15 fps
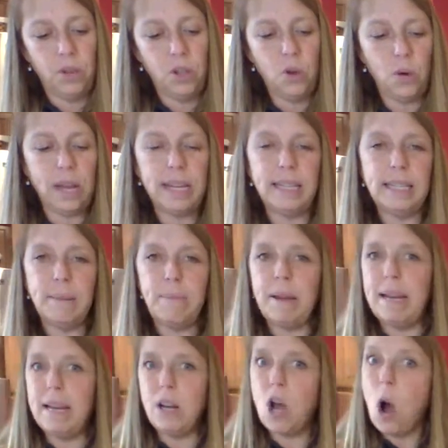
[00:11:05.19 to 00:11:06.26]
You can dip it
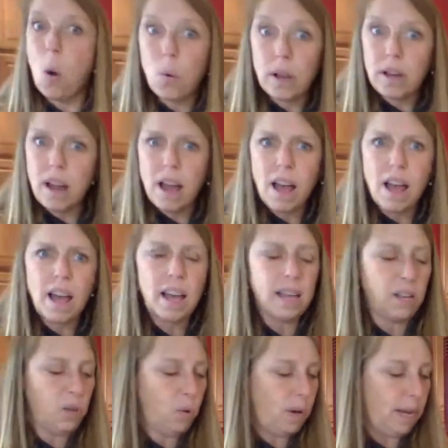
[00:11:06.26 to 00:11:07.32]
in
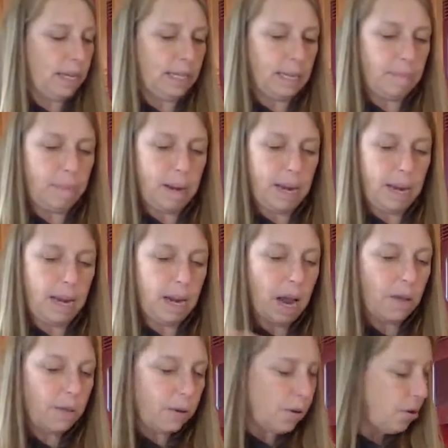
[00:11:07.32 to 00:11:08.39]
coconut, you can dip it in
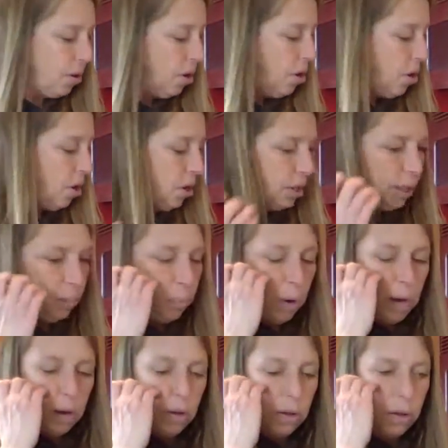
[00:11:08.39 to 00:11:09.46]
other
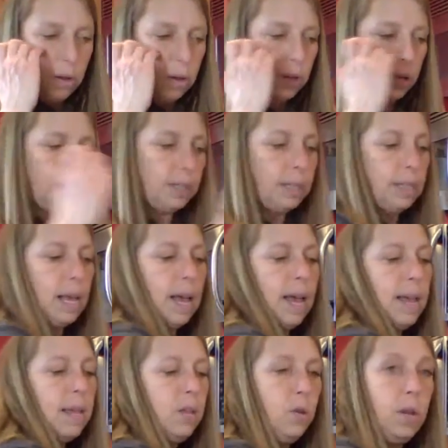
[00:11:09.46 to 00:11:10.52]
sprinkles.
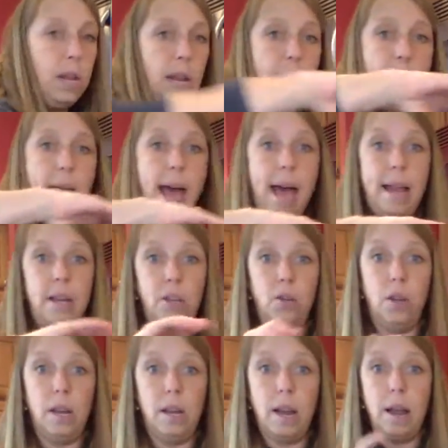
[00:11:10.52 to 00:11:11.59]
You
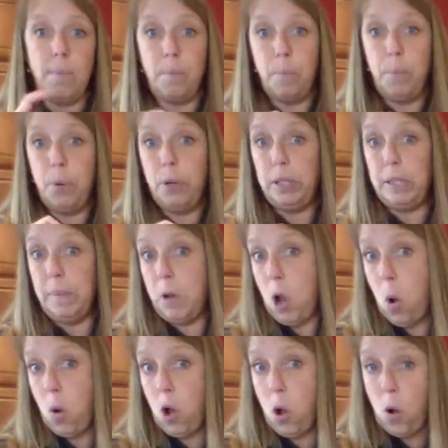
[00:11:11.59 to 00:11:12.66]
can put some
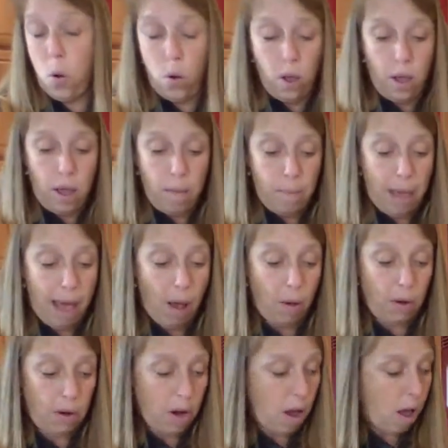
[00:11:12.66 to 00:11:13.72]
cocoa
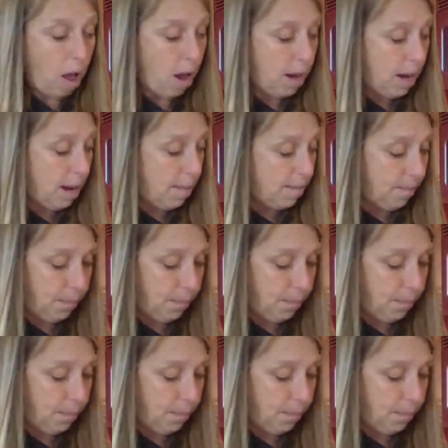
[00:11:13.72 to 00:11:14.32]
powder on it.